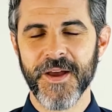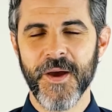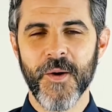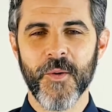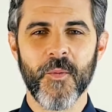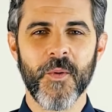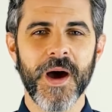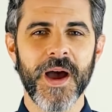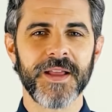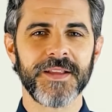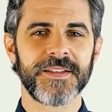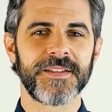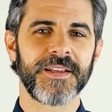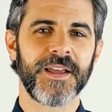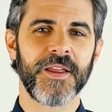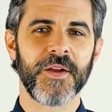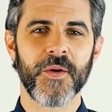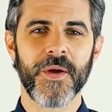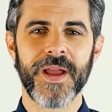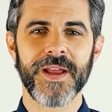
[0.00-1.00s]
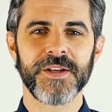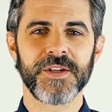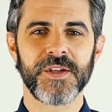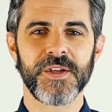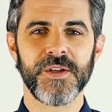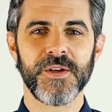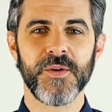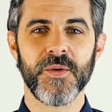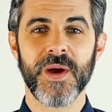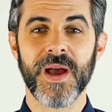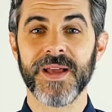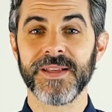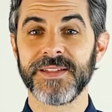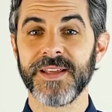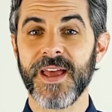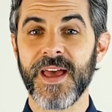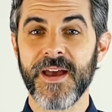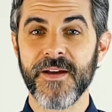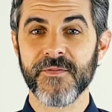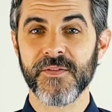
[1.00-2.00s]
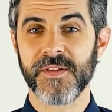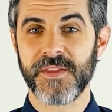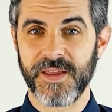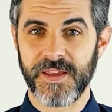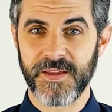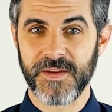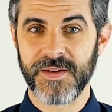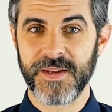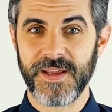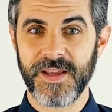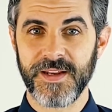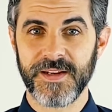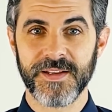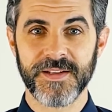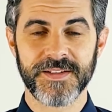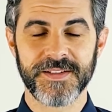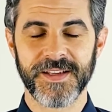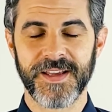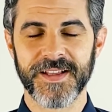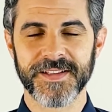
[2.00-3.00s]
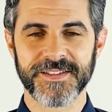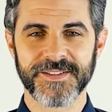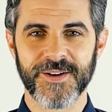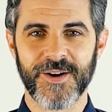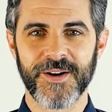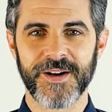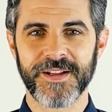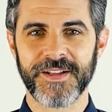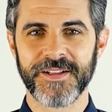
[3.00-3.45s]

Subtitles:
Wine Cellar HQ has everything you need to get started.